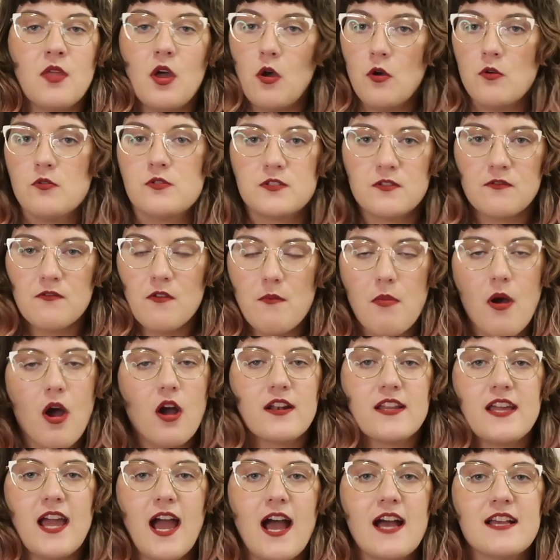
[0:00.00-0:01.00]
the host of the
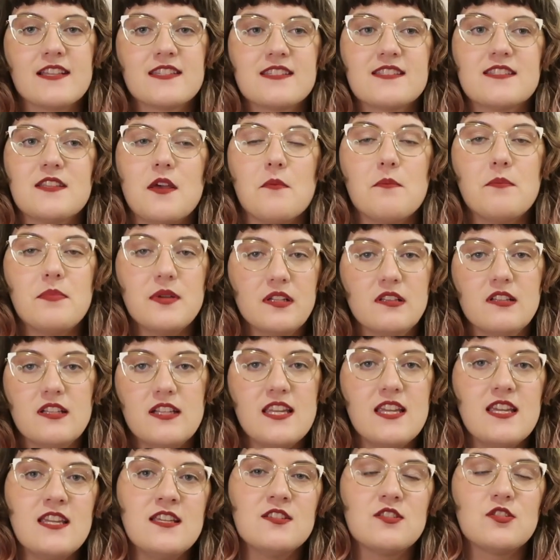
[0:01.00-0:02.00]
podcast's
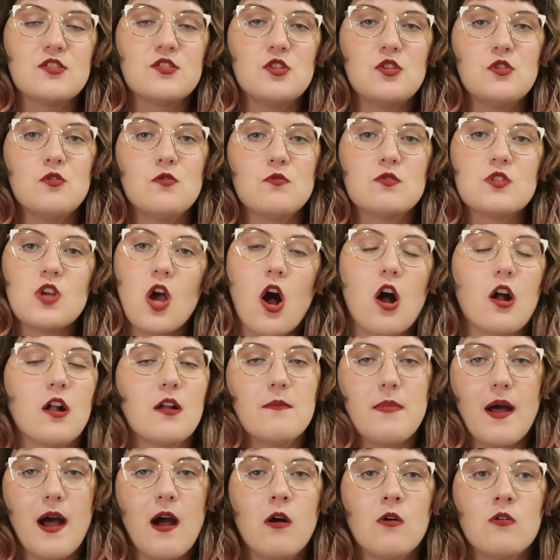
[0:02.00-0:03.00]
abilities to talk
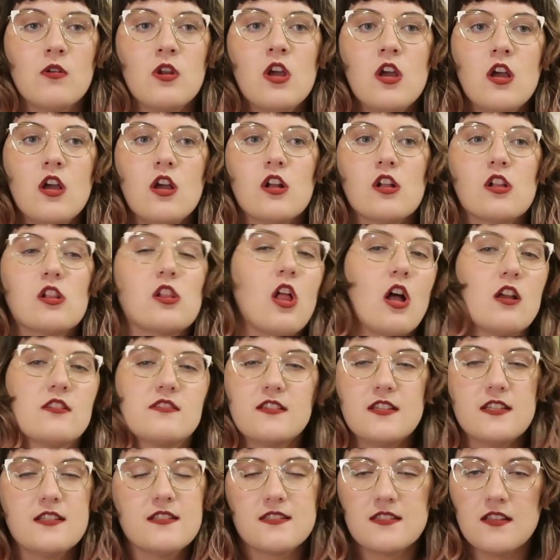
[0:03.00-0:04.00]
about
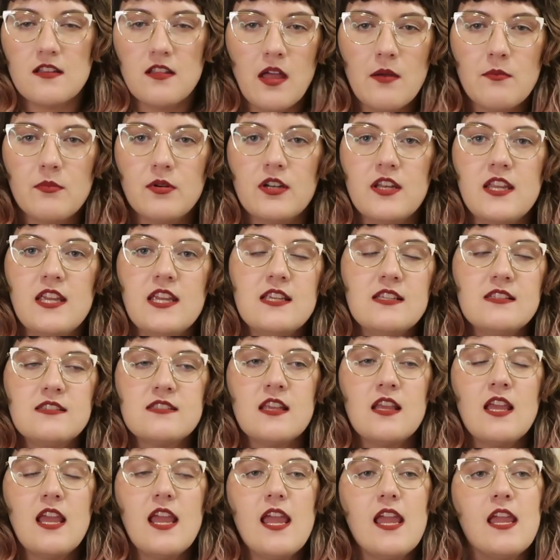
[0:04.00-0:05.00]
closeted
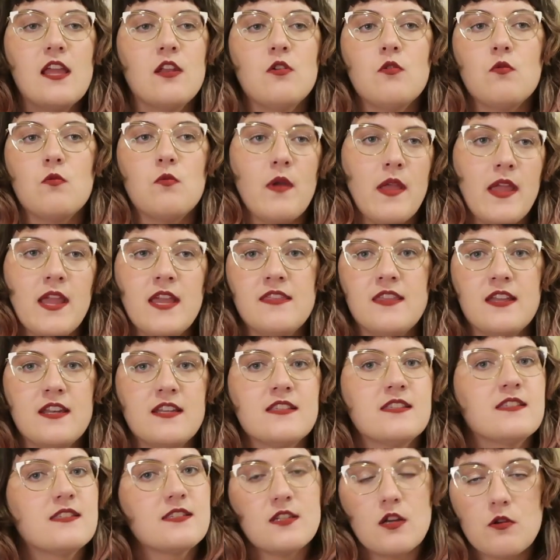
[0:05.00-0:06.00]
celebrities in a way that
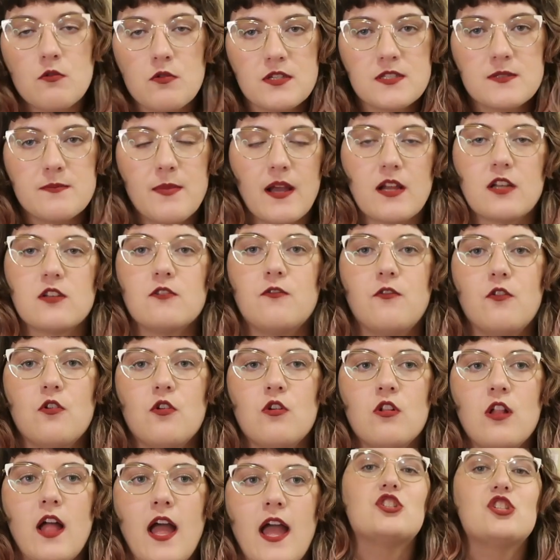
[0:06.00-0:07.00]
is still
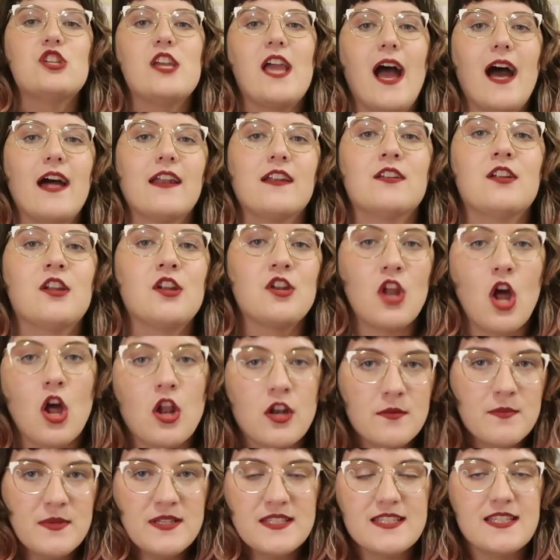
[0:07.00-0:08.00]
respectful. She had an
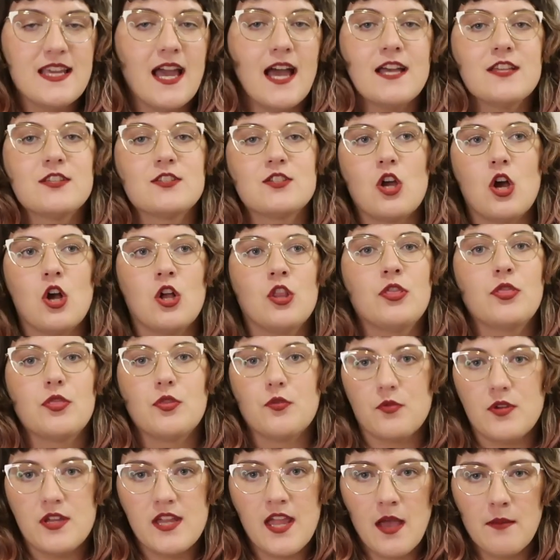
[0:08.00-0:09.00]
anonymous guest on
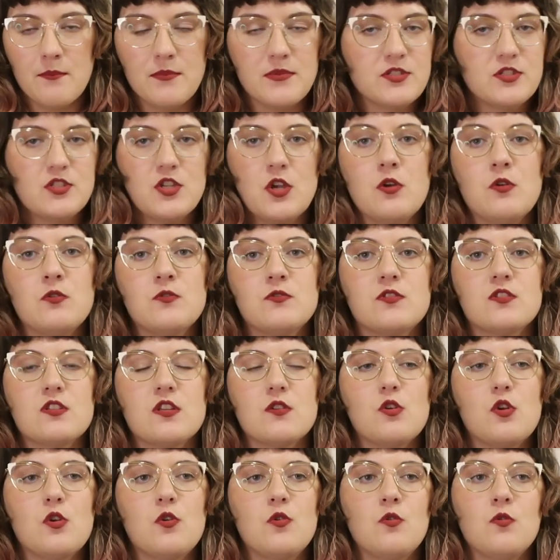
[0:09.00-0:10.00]
3
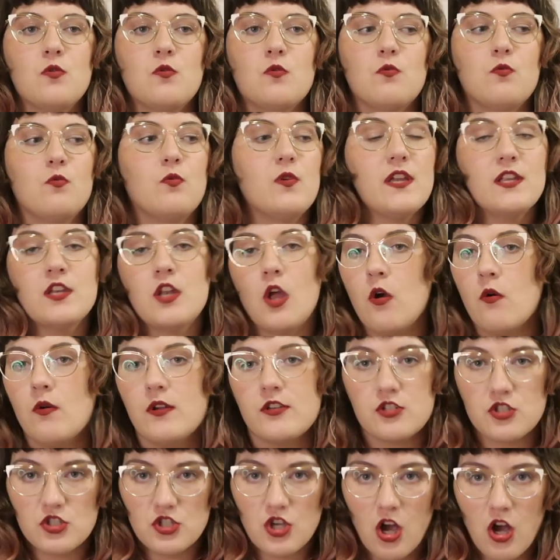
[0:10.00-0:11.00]
episodes who we know
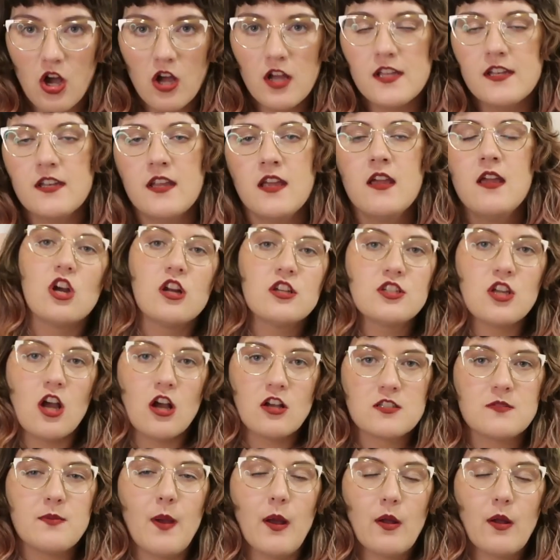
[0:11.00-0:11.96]
as Shawn. Shawn talks